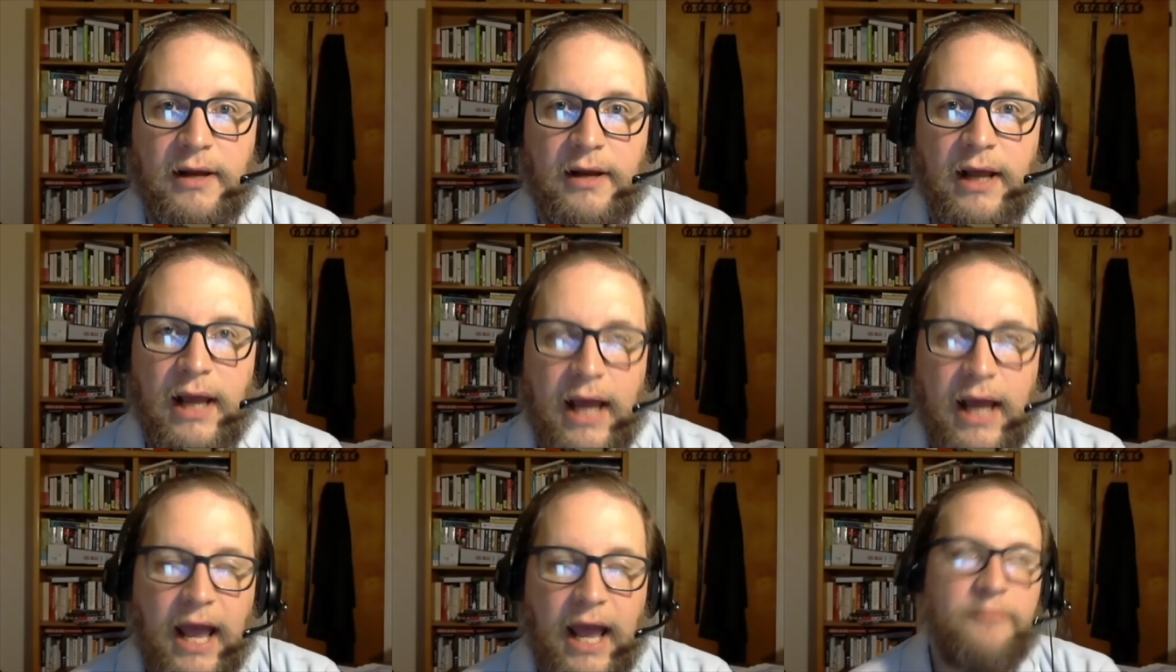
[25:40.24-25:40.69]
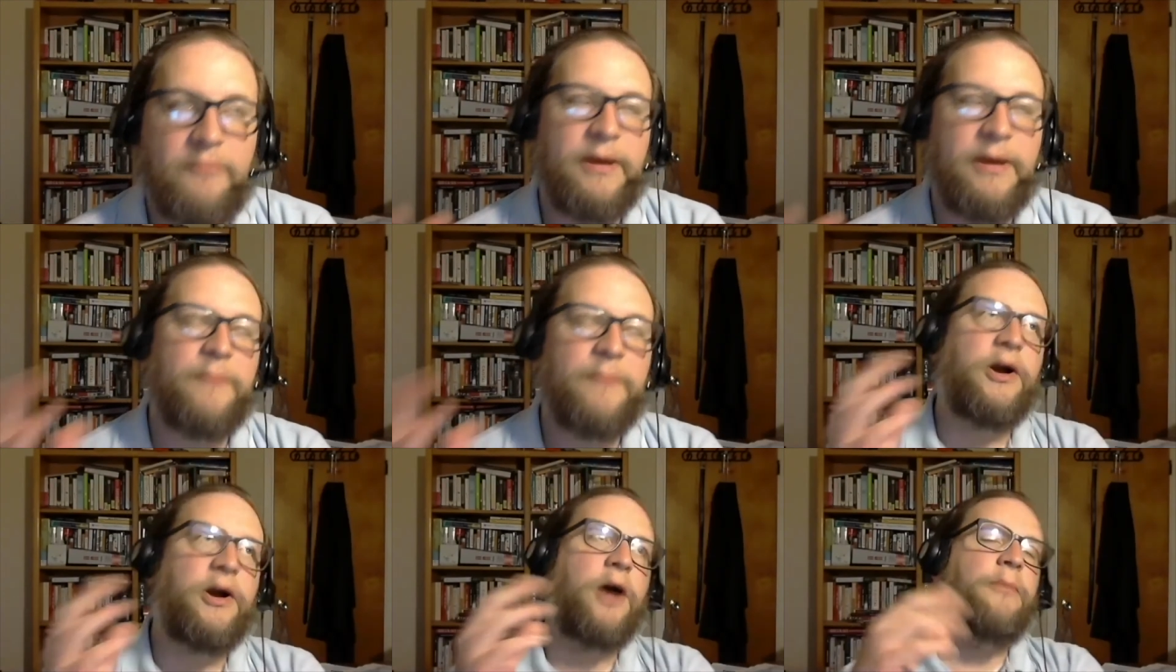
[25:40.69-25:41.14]
And
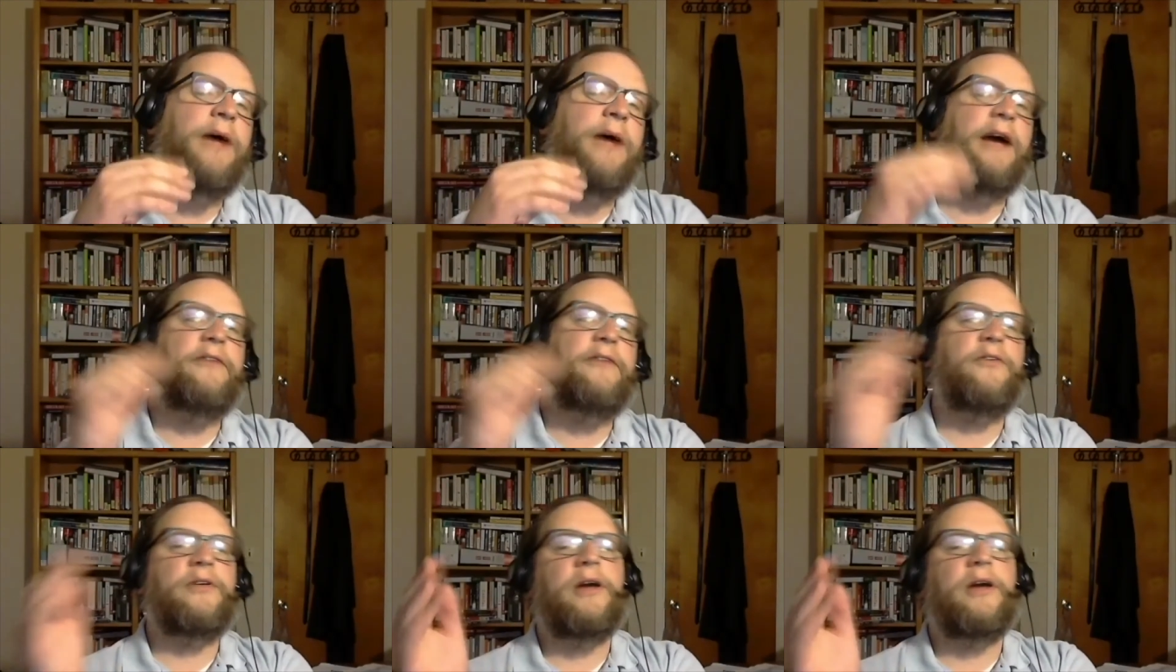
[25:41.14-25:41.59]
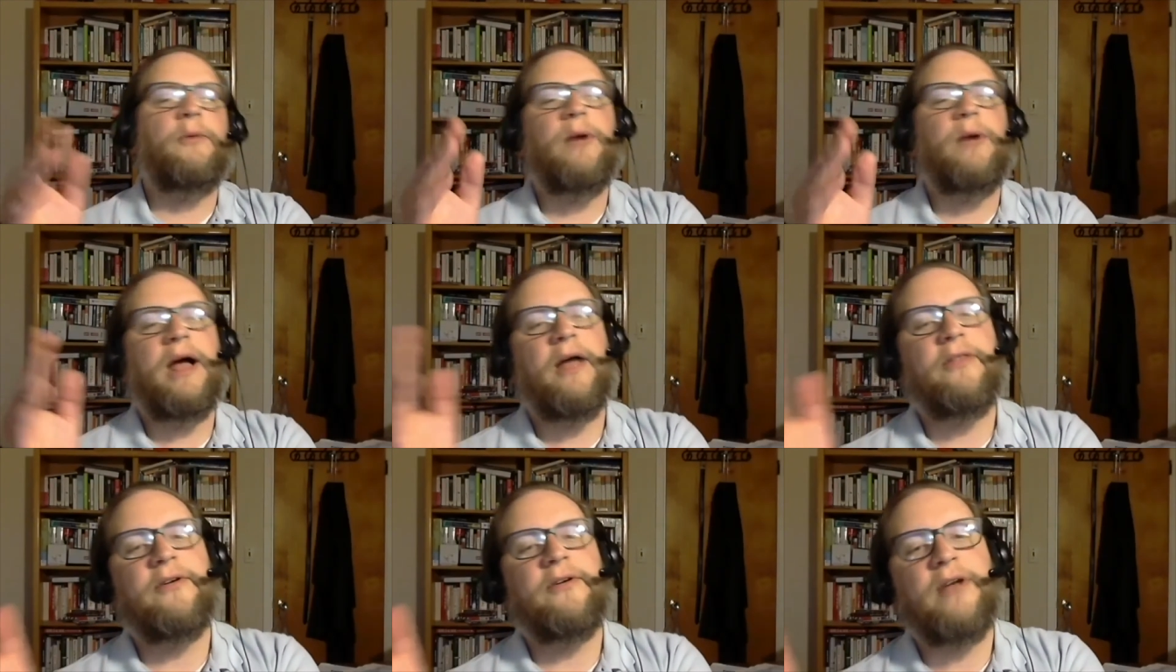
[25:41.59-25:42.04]
people go back and forth,
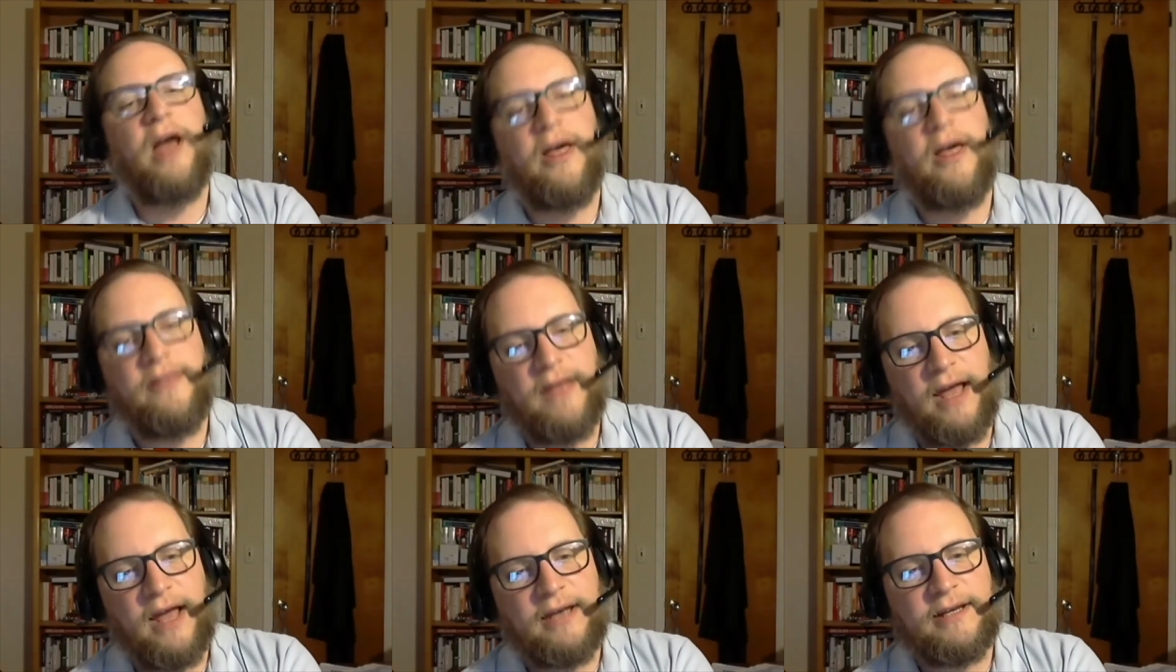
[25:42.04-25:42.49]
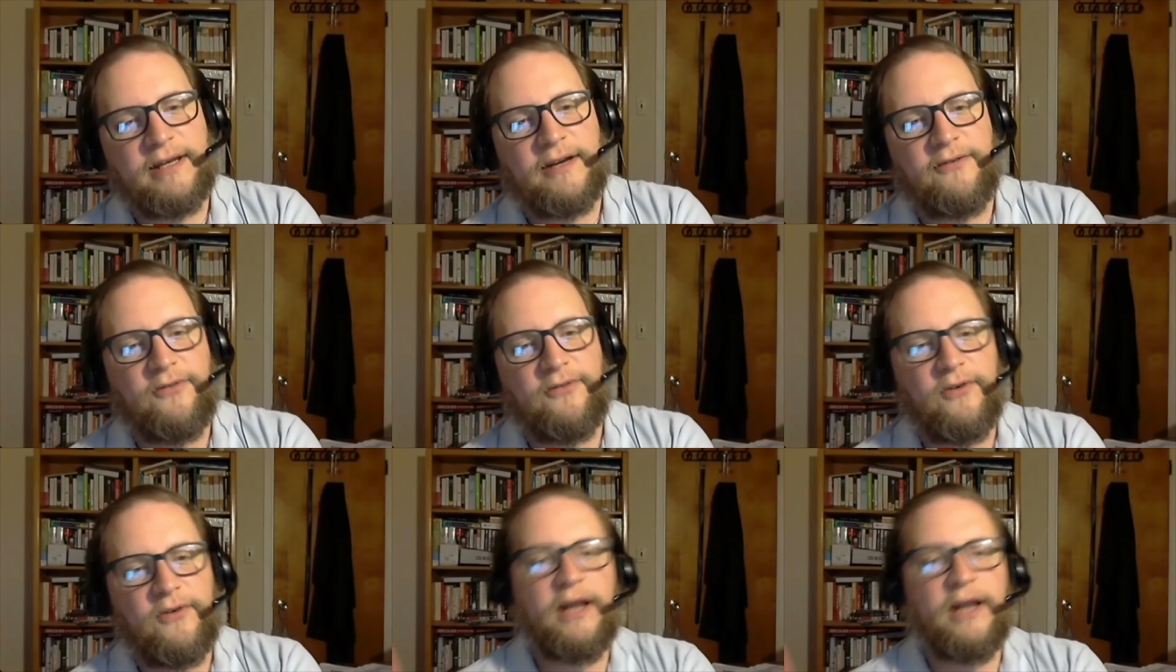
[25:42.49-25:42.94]
well, they're not that
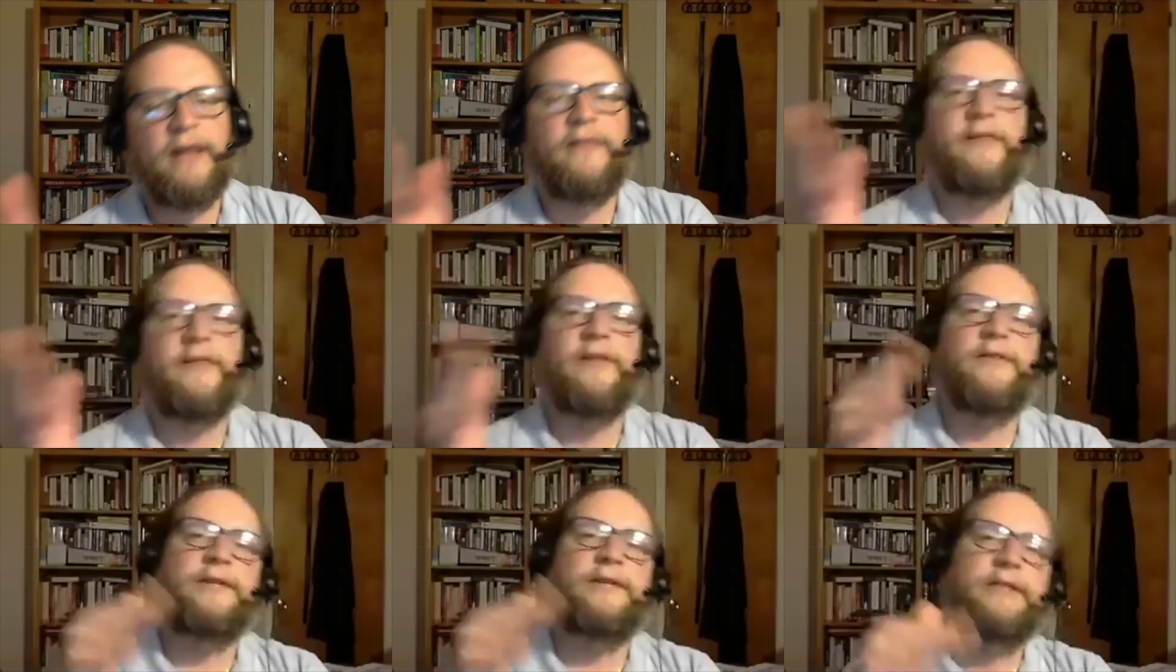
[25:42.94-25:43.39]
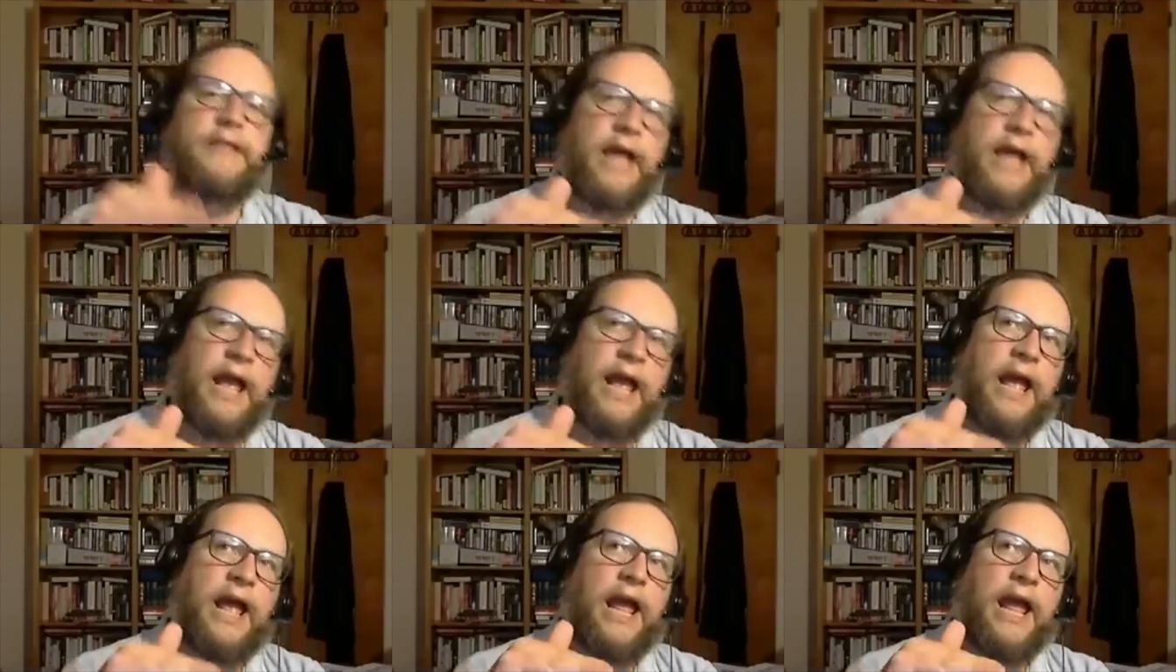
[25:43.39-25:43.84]
different, they're the
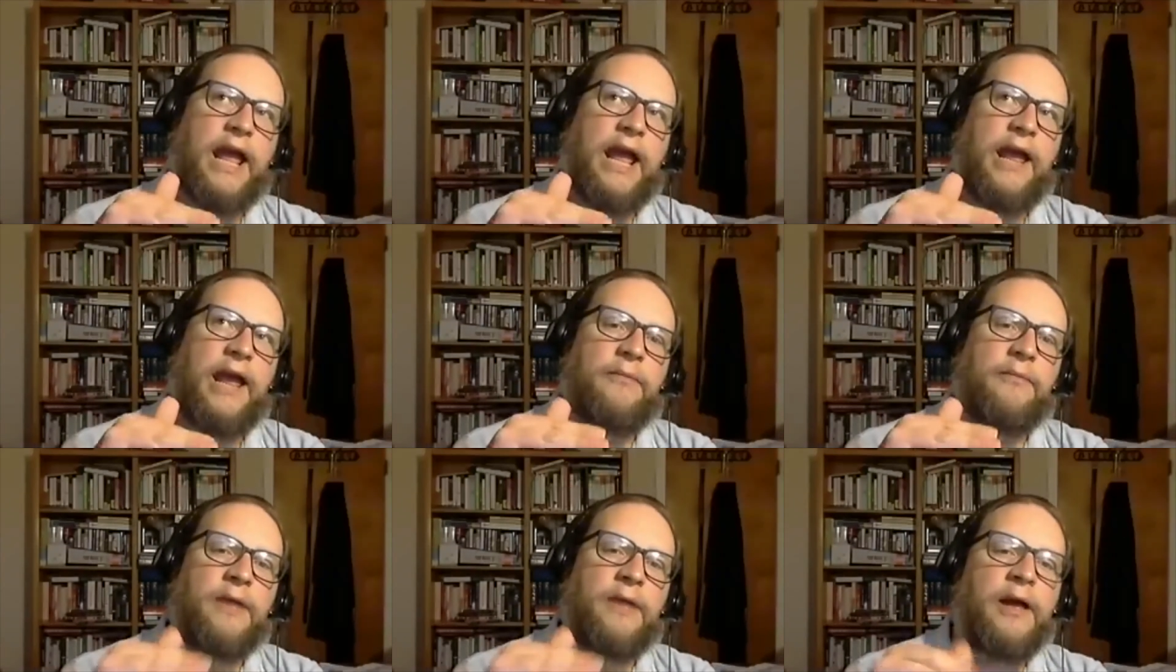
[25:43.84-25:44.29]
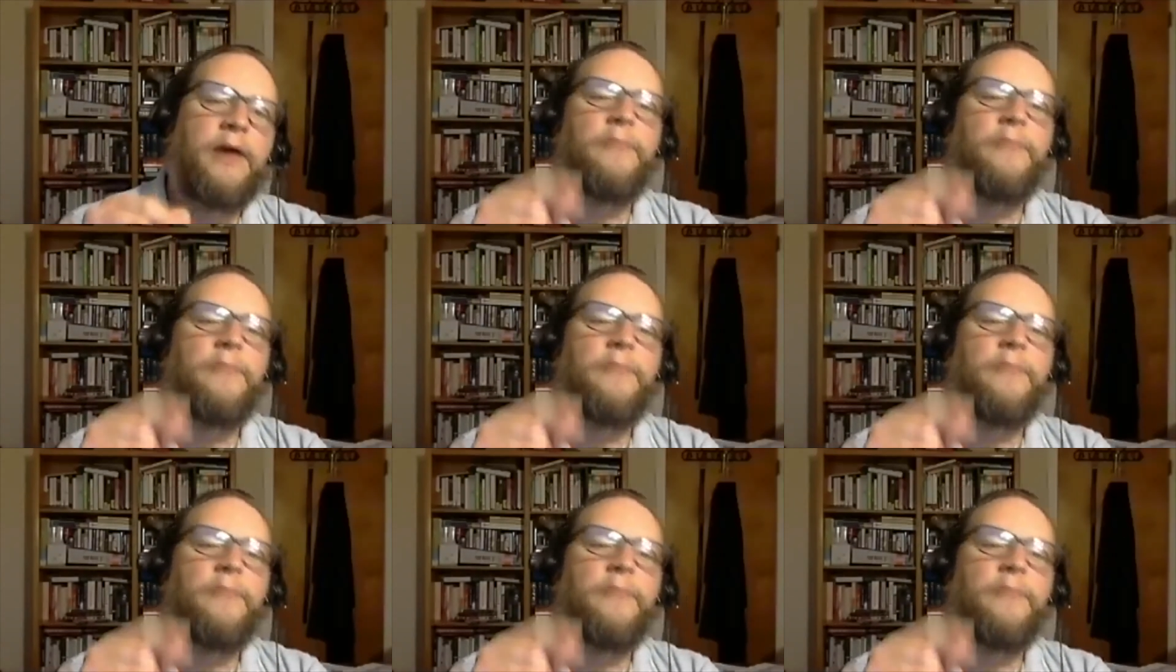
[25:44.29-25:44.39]
same,